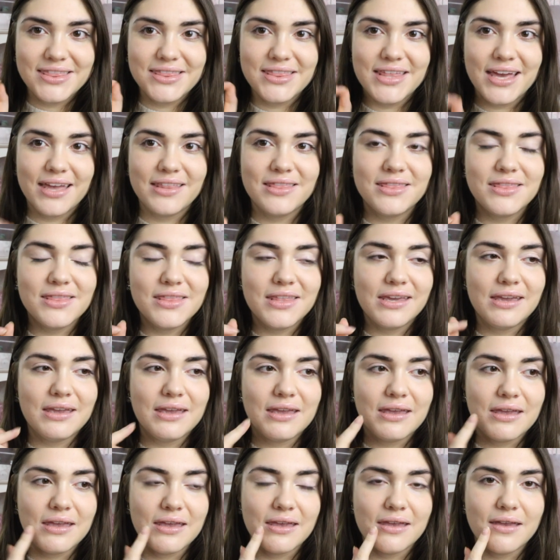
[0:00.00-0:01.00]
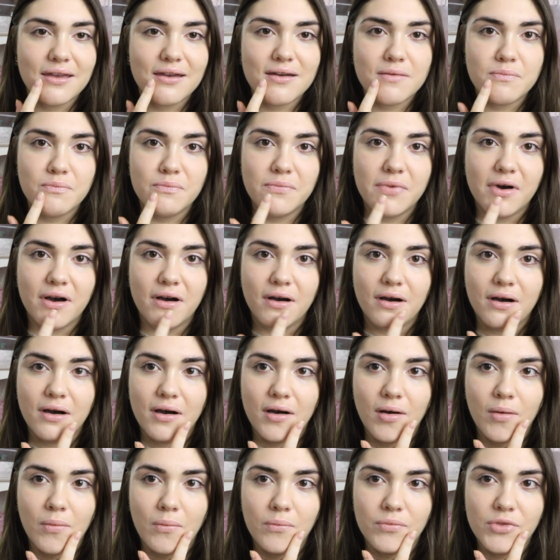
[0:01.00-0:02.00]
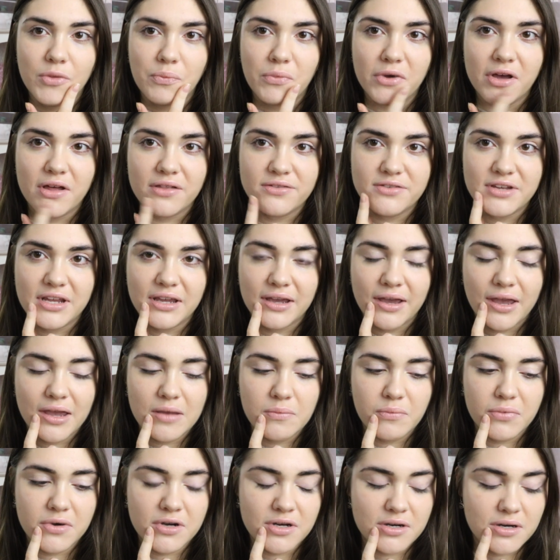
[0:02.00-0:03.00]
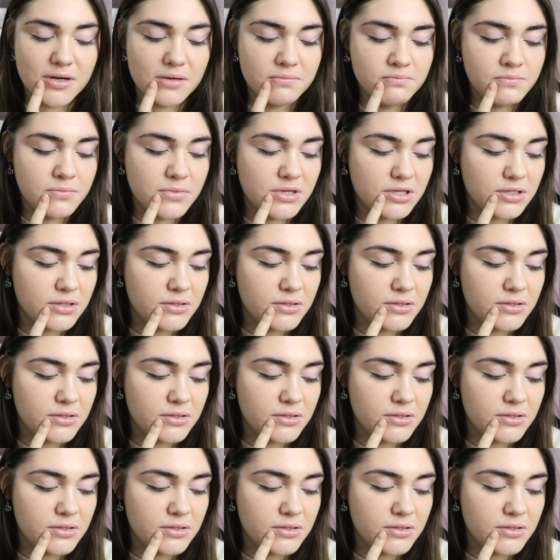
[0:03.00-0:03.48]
then the balm, the birthday cake balm,